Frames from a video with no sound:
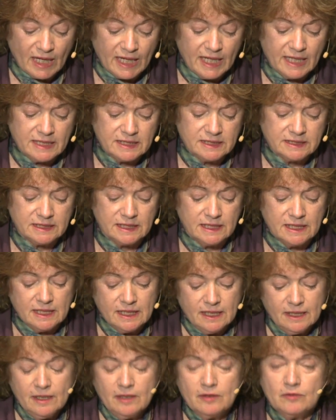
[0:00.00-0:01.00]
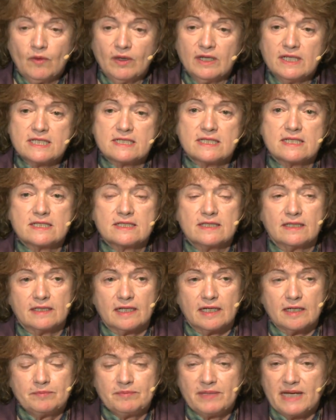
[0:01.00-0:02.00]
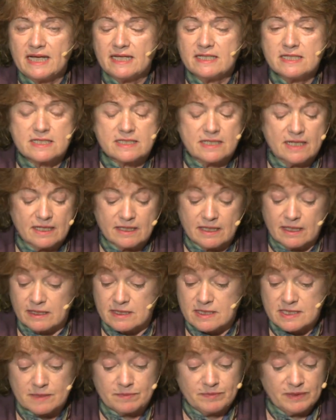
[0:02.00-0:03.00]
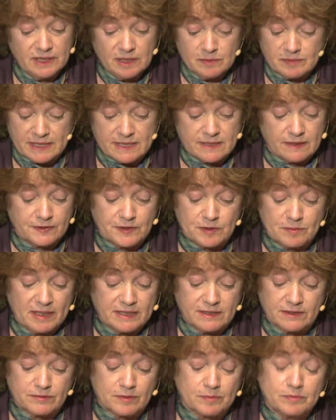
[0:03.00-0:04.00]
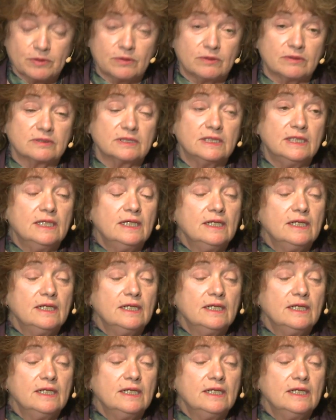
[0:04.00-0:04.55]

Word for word: And Wallace has done a painstaking and superbly documented report